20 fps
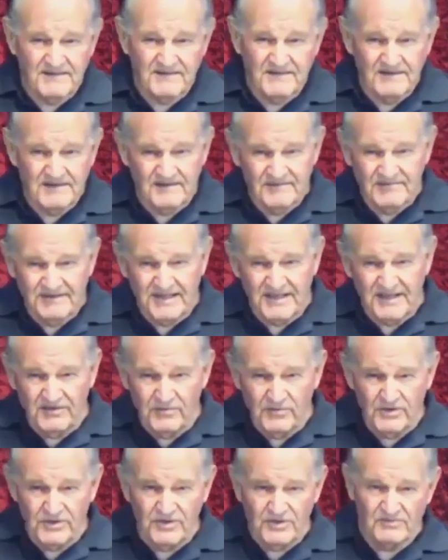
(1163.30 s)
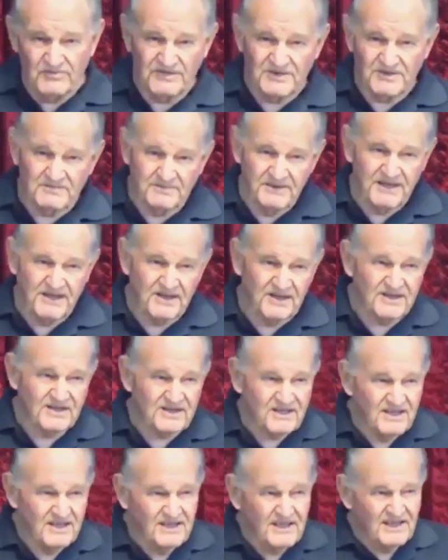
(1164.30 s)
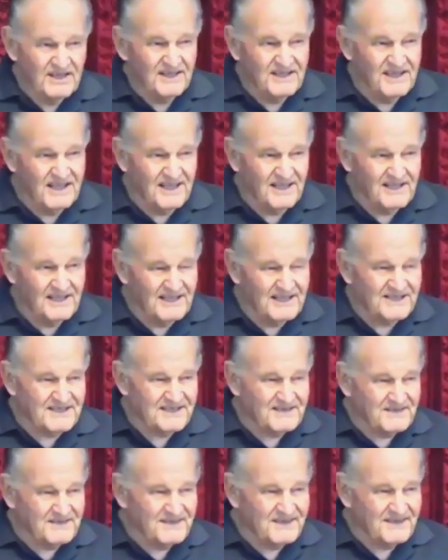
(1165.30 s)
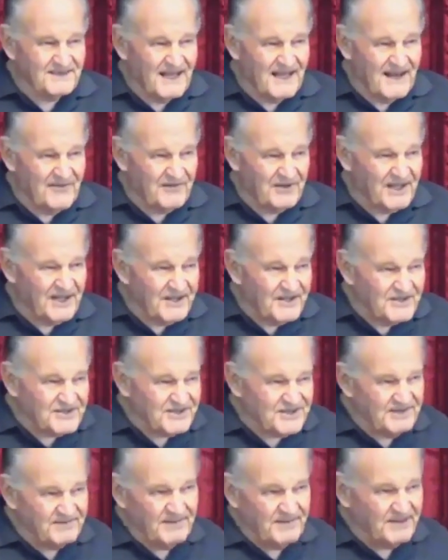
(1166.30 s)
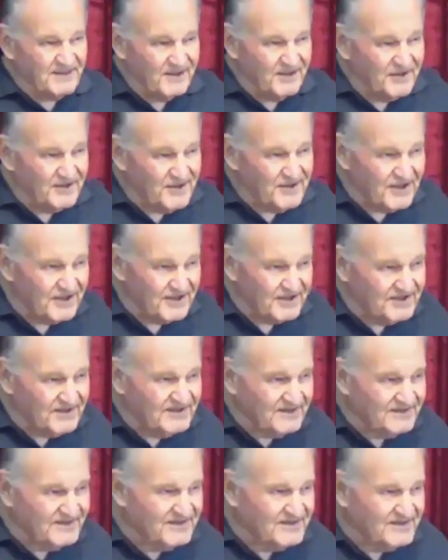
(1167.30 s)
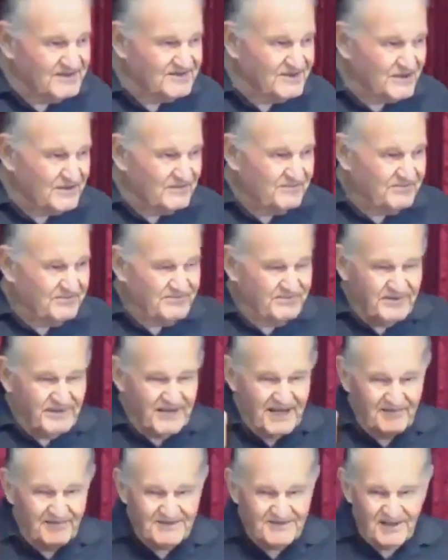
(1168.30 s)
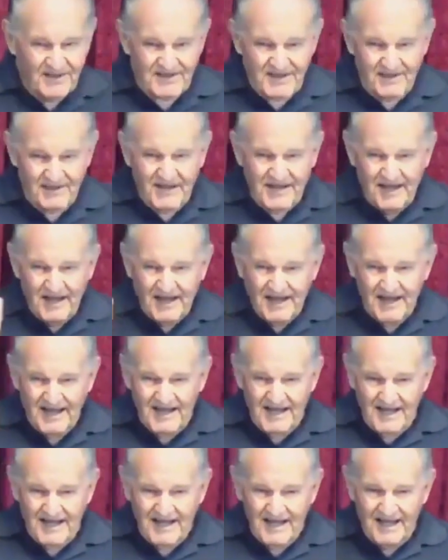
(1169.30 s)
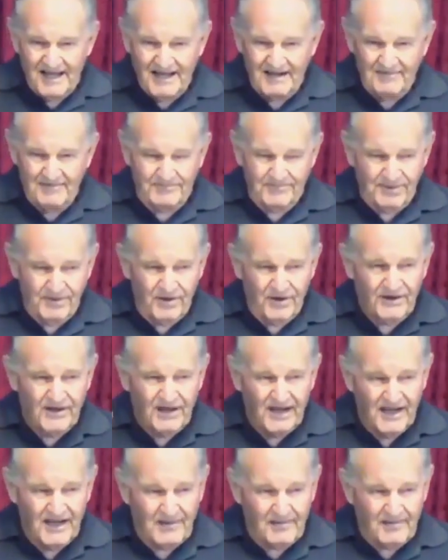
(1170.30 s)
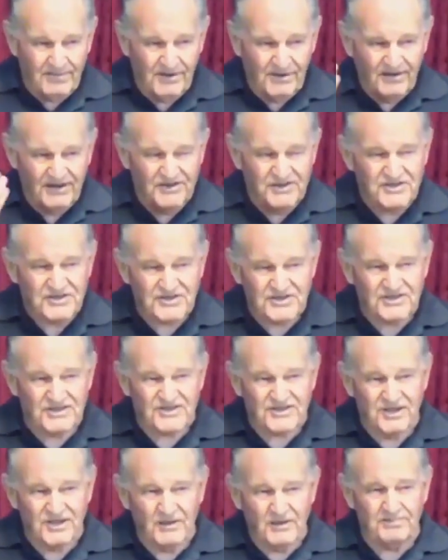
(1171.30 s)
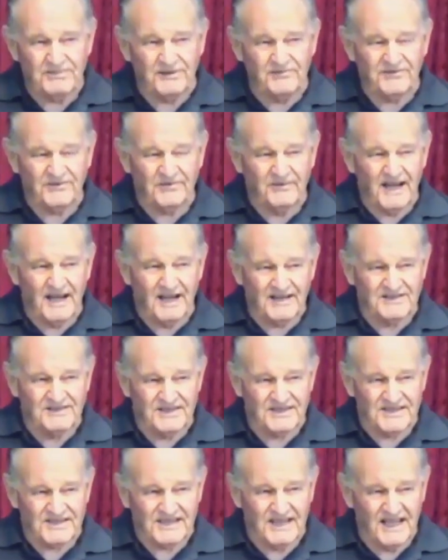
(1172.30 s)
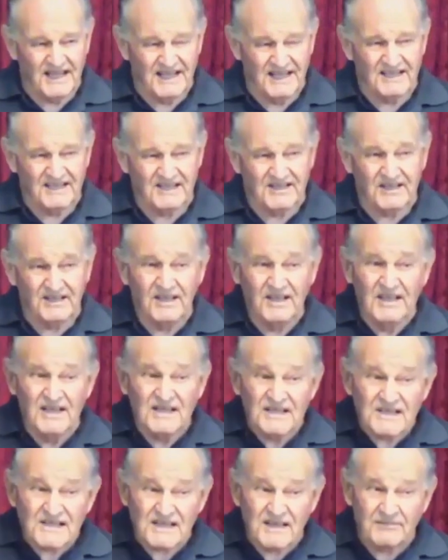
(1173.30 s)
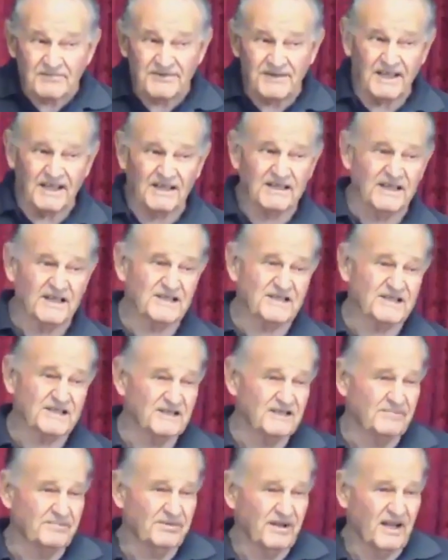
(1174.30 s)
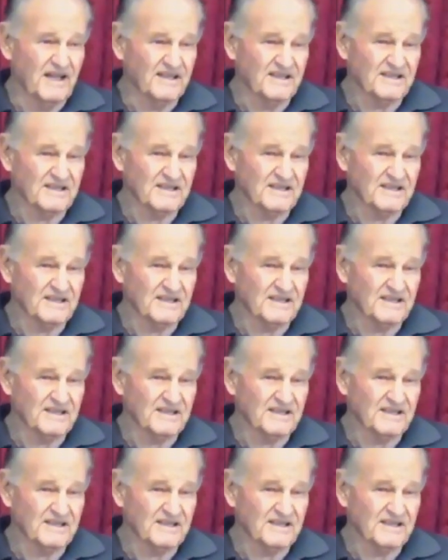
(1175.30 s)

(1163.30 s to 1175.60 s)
tin of worms, because, you know, it's everything else they've been learning sort of becomes like a blockage to stop them from understanding until something clicks into place.